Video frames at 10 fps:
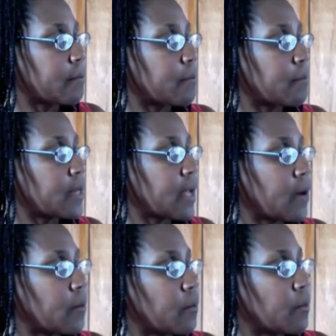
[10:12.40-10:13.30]
But
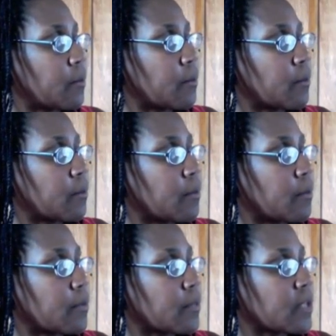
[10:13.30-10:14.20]
now,
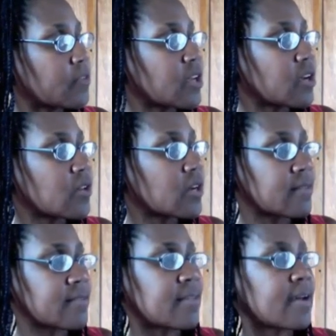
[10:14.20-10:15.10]
let's take a look at
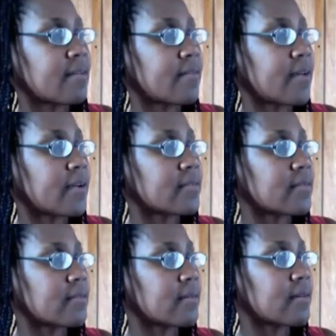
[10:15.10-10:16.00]
the side
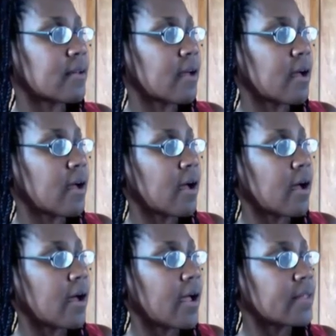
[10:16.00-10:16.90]
effects.
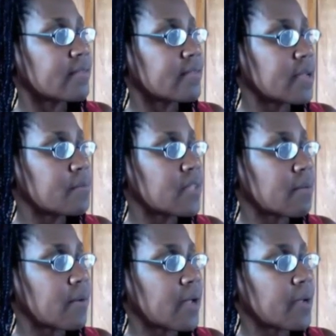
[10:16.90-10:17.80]
It seems
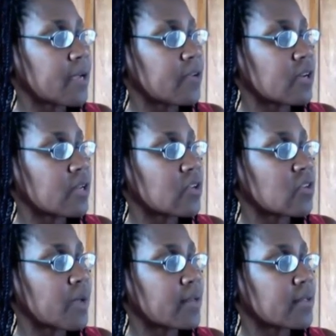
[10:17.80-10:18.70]
that my patient can
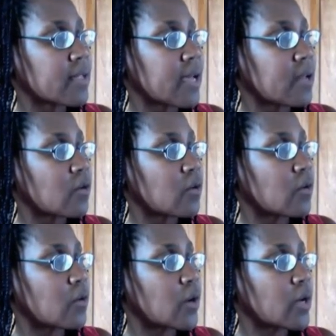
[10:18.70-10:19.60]
expect to get
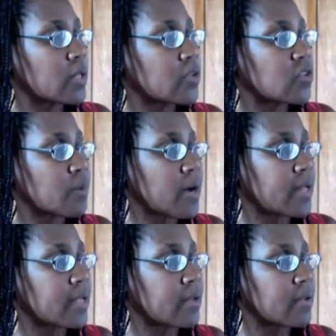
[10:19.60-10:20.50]
oily
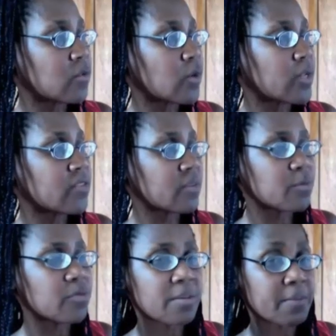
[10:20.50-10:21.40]
spotting.
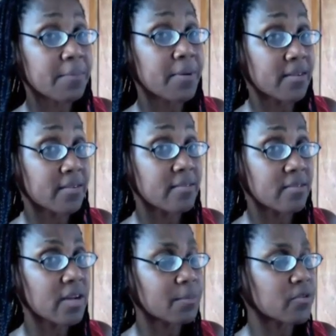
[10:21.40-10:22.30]
26% of my patients,
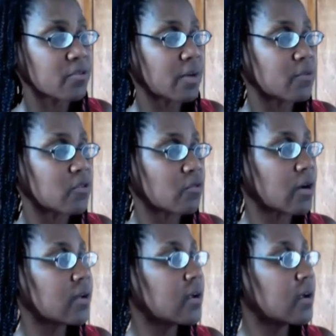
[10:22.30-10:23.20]
should I prescribe this
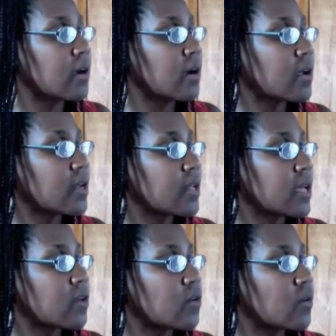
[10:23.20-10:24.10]
drug, are going to
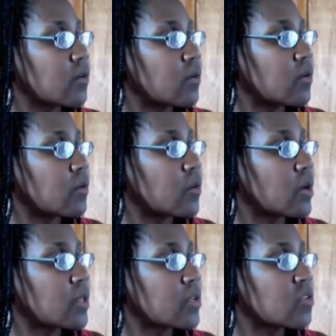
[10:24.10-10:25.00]
get
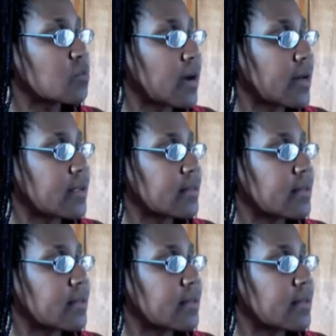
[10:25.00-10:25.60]
oily spotting.